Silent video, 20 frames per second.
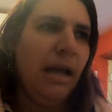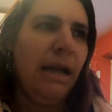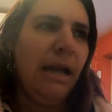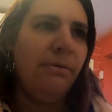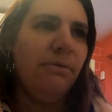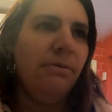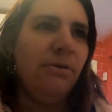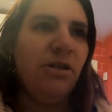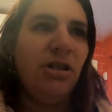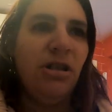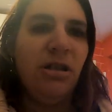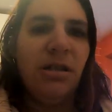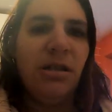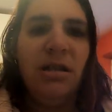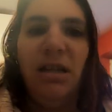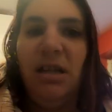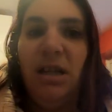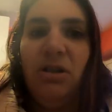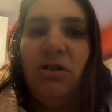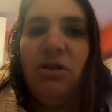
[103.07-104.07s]
it was just
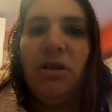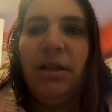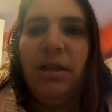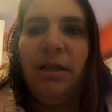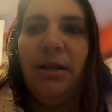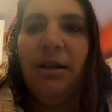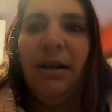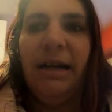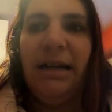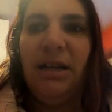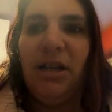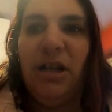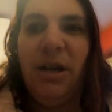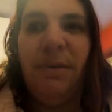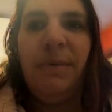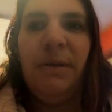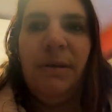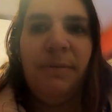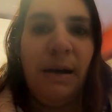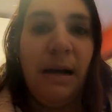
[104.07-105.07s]
literally like
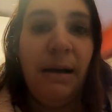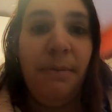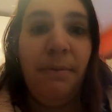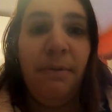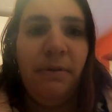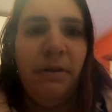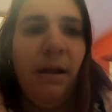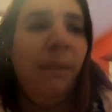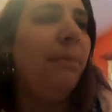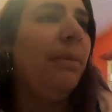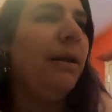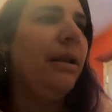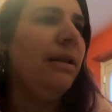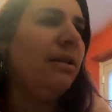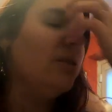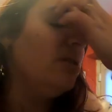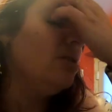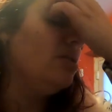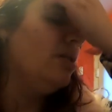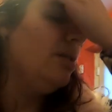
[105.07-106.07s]
shepherd's pie but with
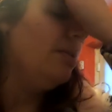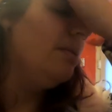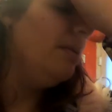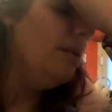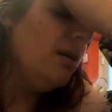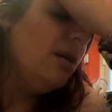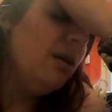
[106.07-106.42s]
dumplings on top